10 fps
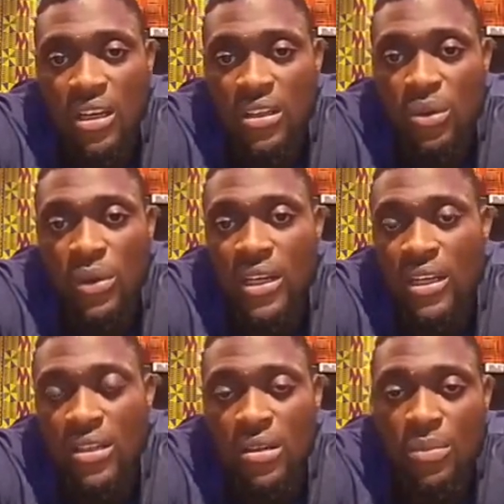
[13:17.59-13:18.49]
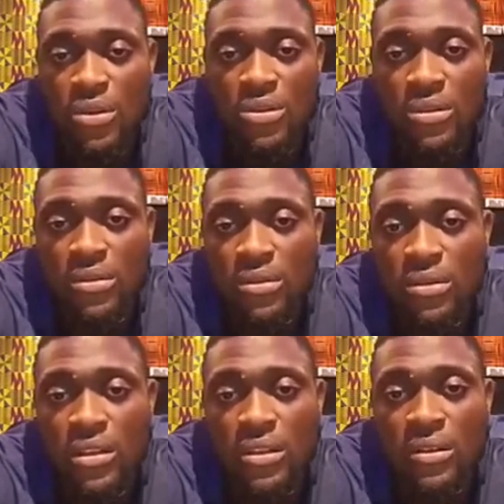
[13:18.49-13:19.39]
the way they are supposed to do,
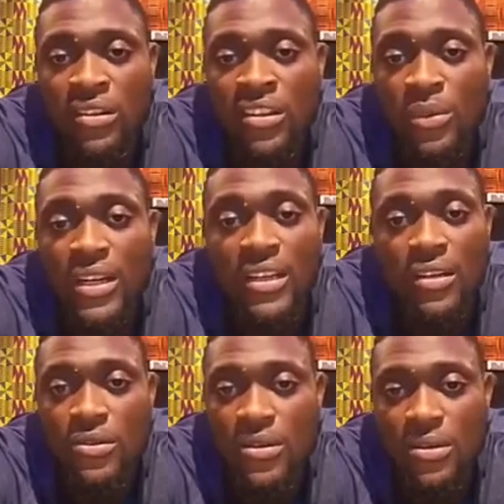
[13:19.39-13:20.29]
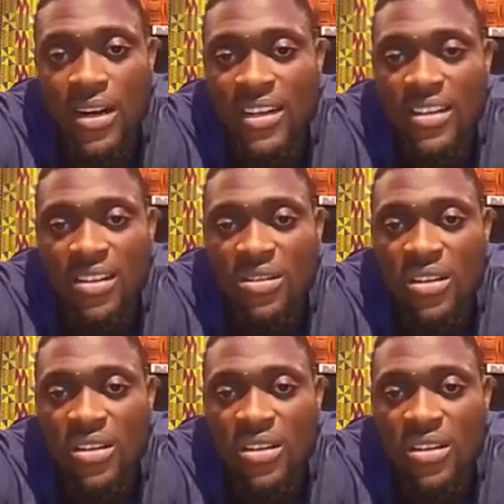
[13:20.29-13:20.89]
the way they are doing right now.